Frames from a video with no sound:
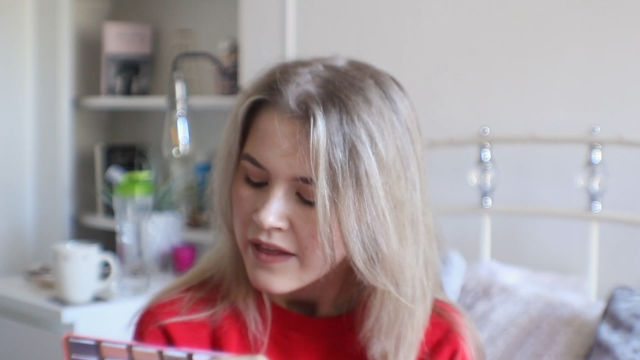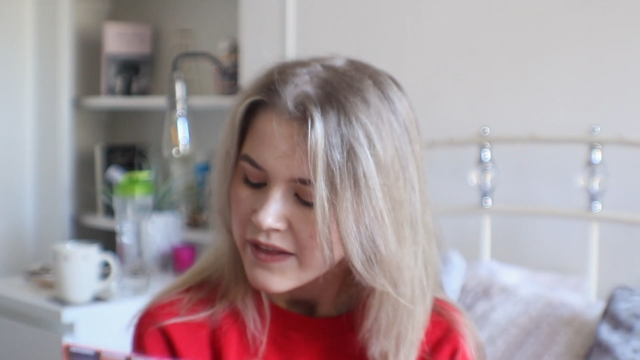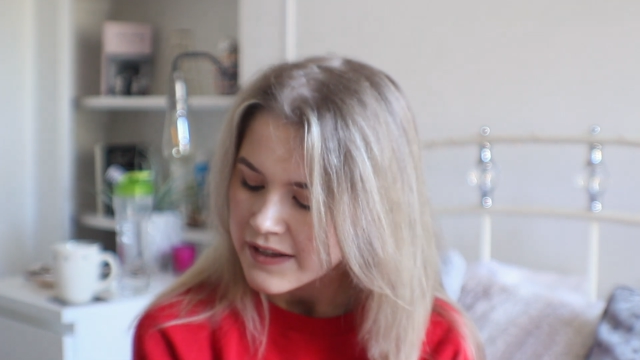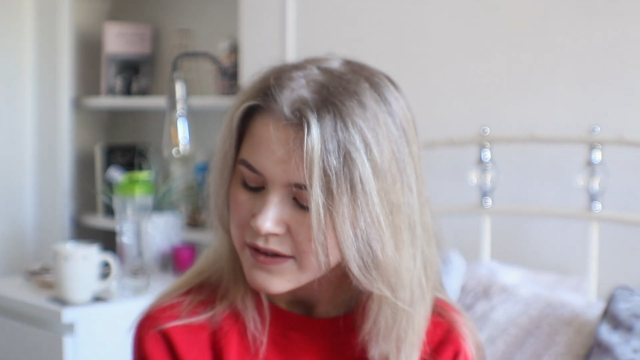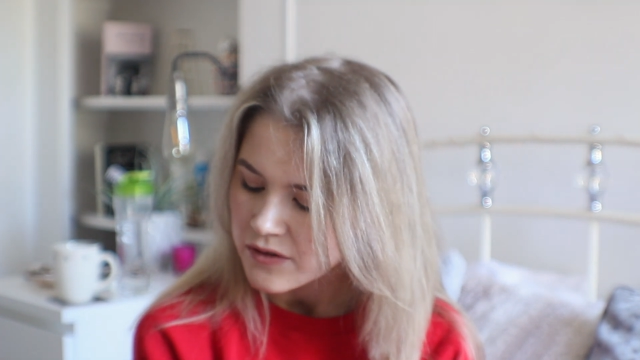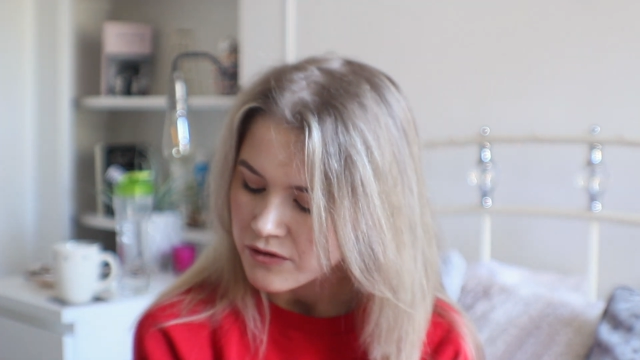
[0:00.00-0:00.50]

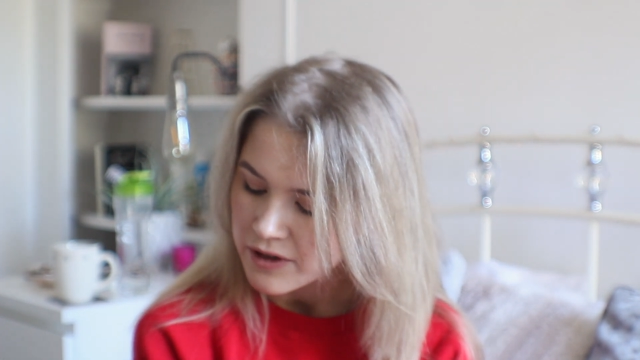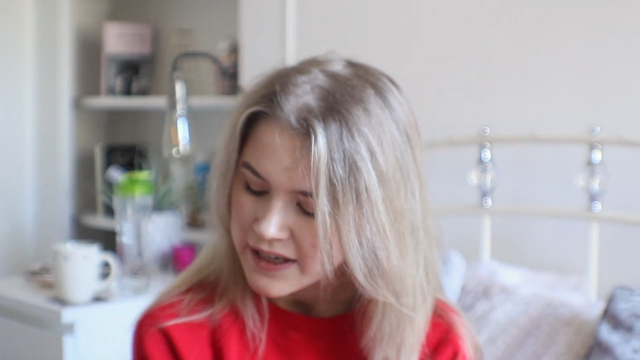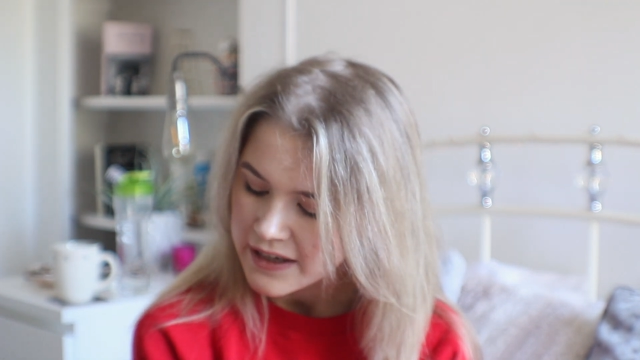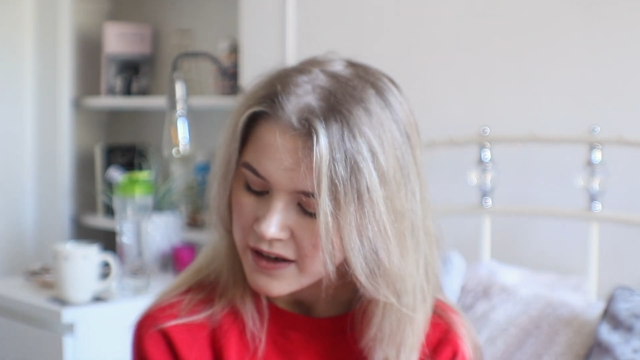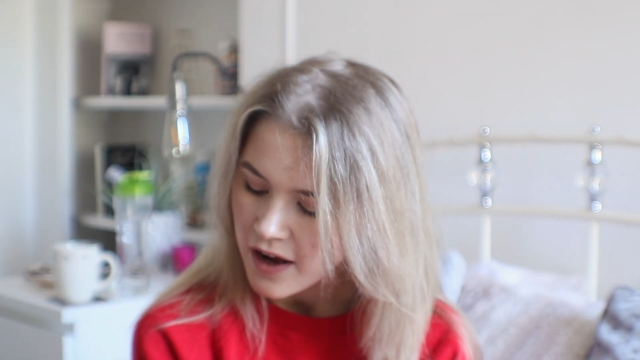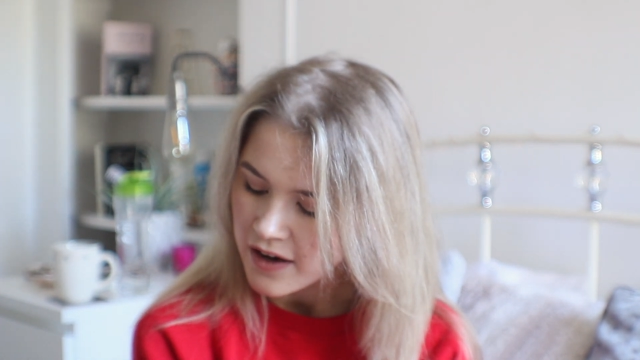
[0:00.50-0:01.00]
This
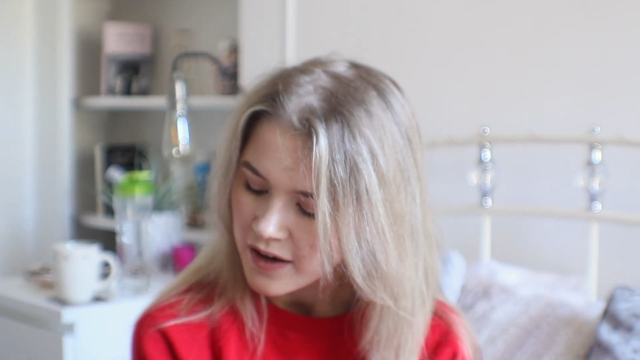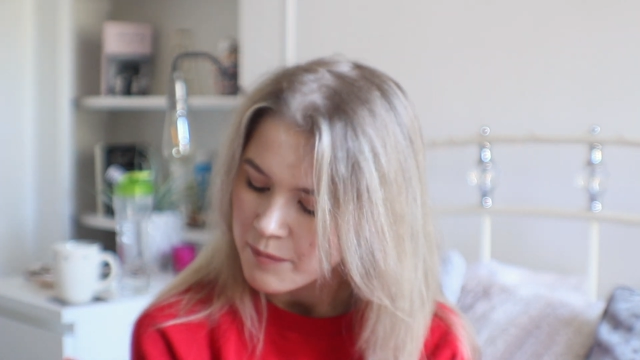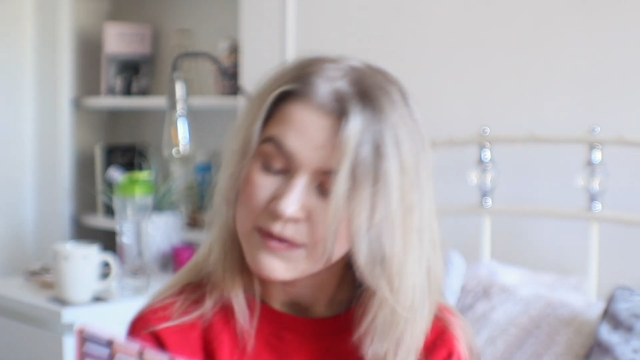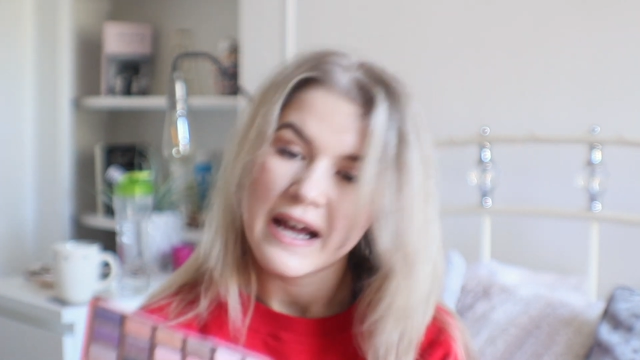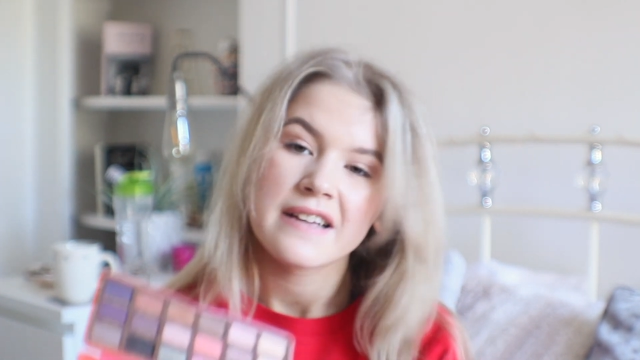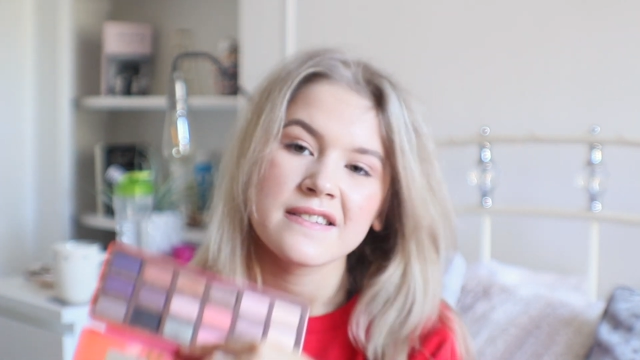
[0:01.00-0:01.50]
green colour,
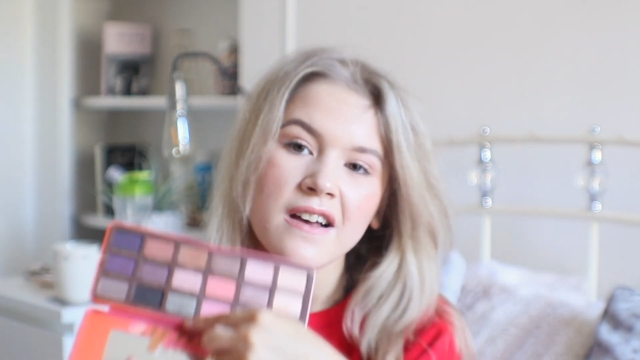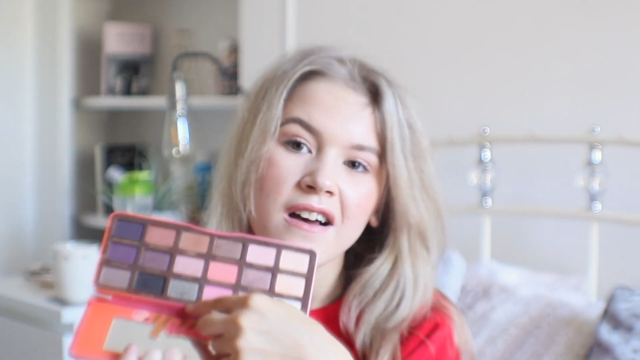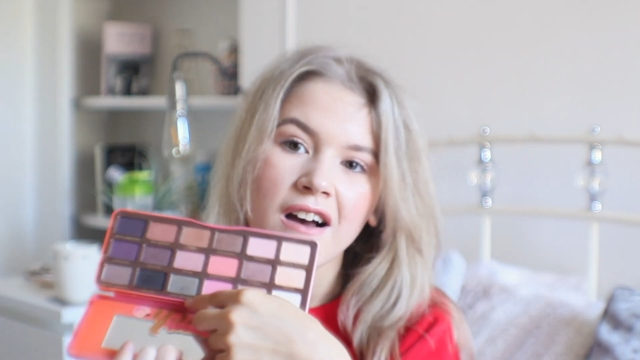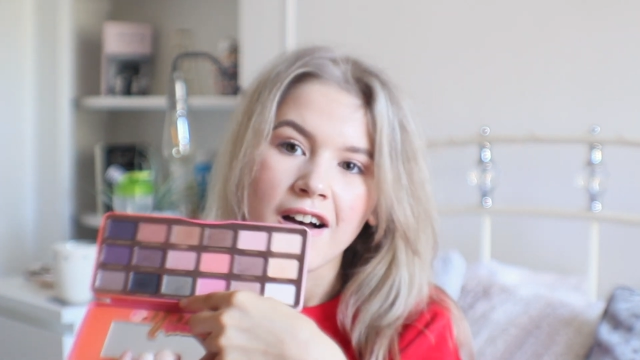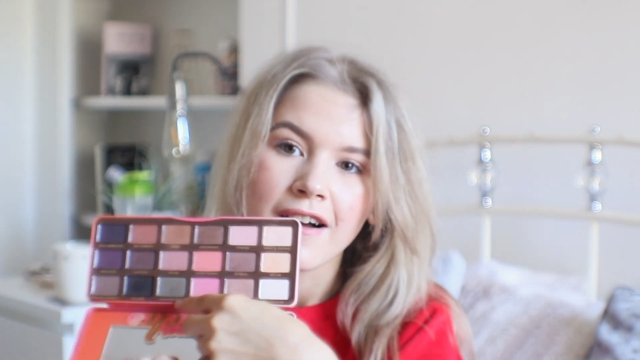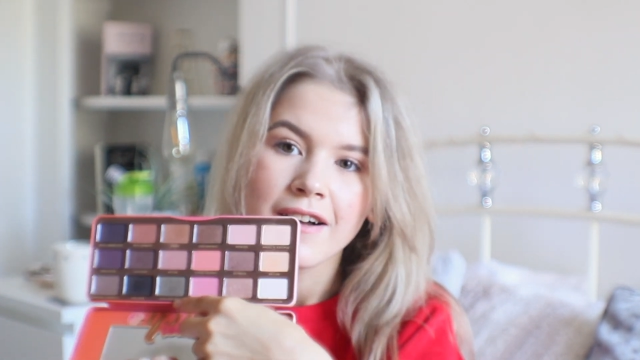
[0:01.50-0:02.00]
Bless Her
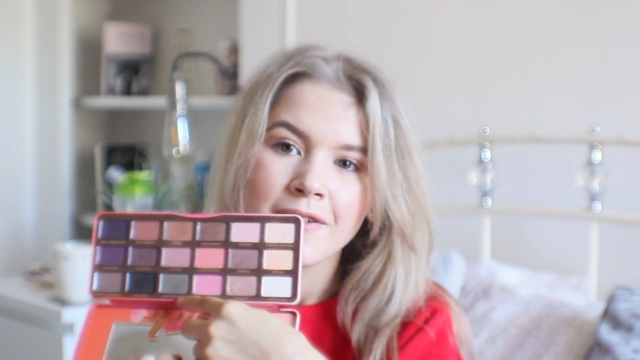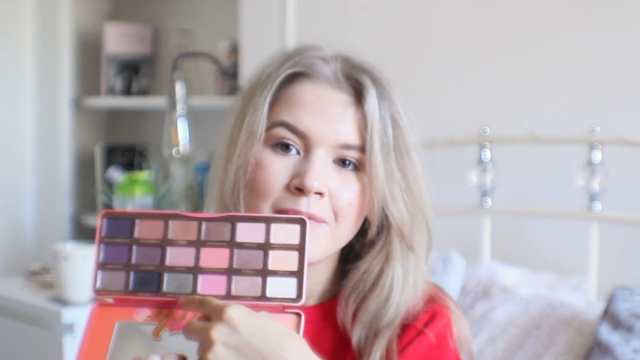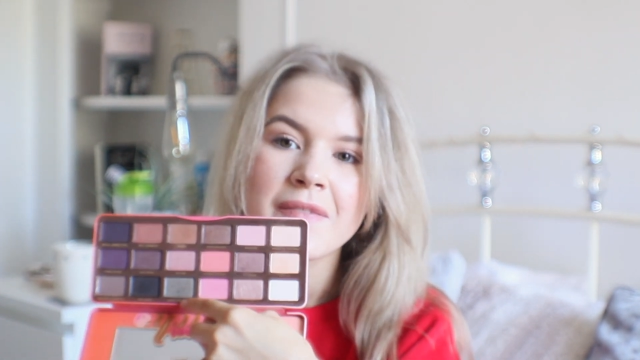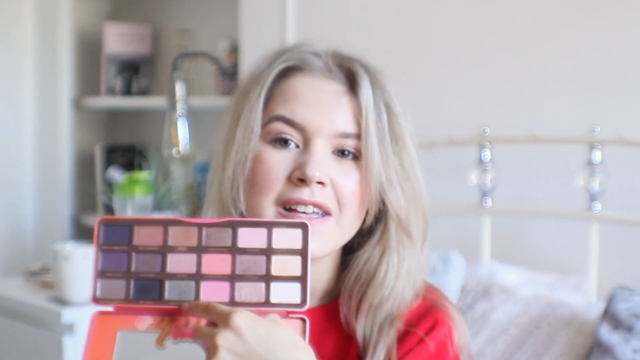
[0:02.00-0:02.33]
Heart,